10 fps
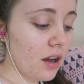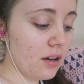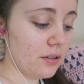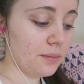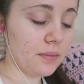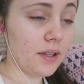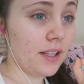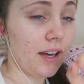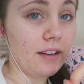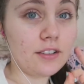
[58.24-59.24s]
Um,
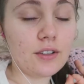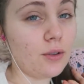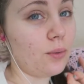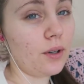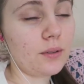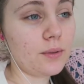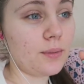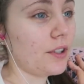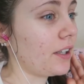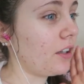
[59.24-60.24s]
yeah, so woke up this
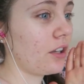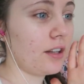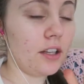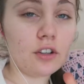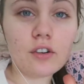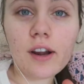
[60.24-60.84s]
morning, they look